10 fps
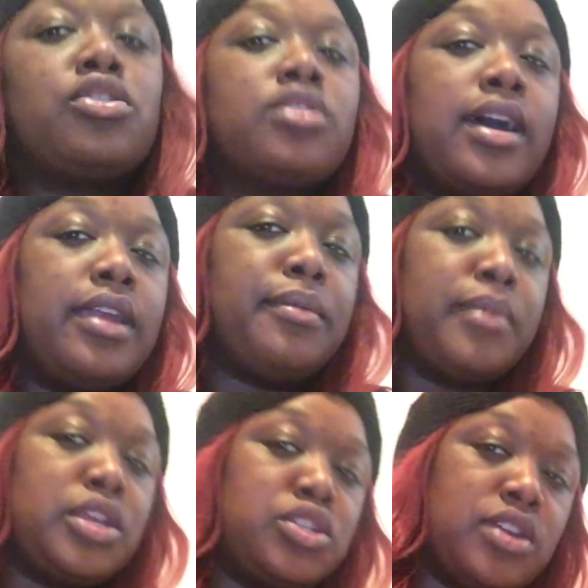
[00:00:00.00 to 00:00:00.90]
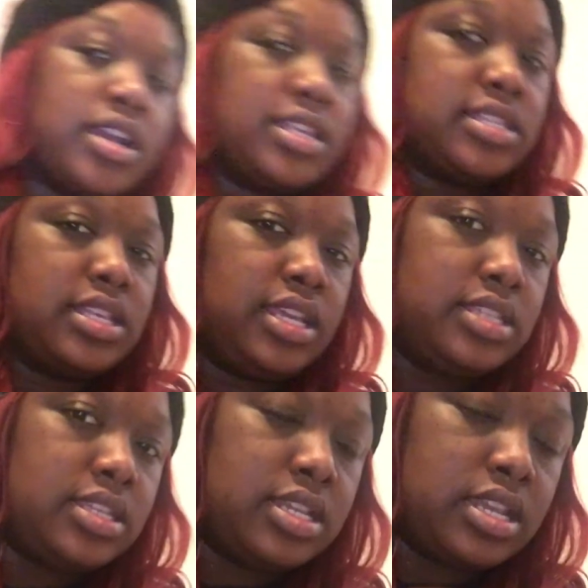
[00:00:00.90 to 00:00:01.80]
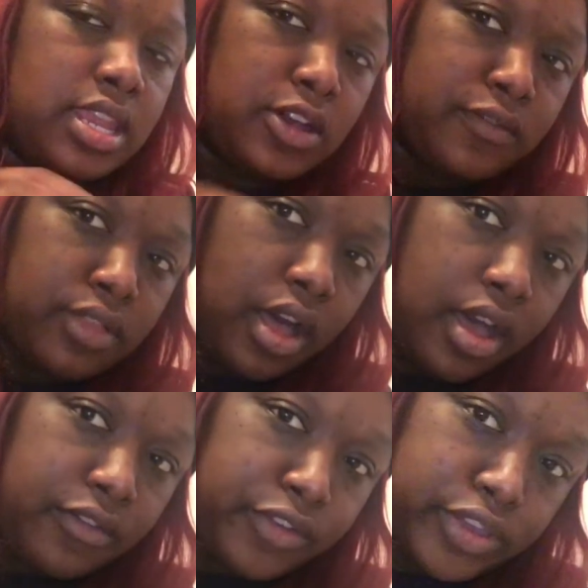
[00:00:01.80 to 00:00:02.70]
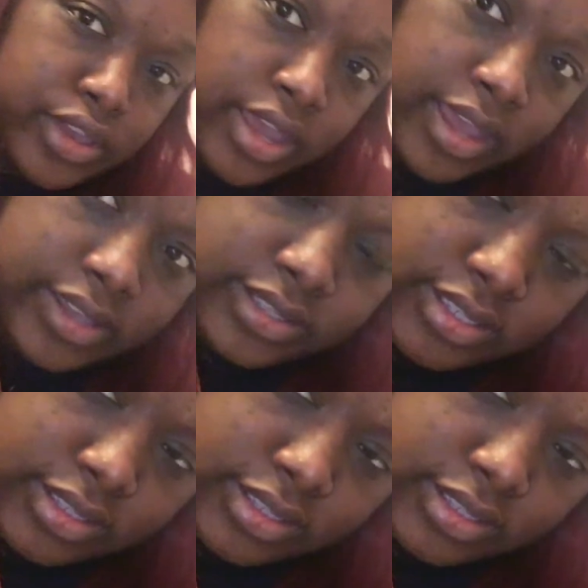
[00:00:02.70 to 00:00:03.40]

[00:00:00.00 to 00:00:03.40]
try to make sure I can squeeze in a nail vlog for you guys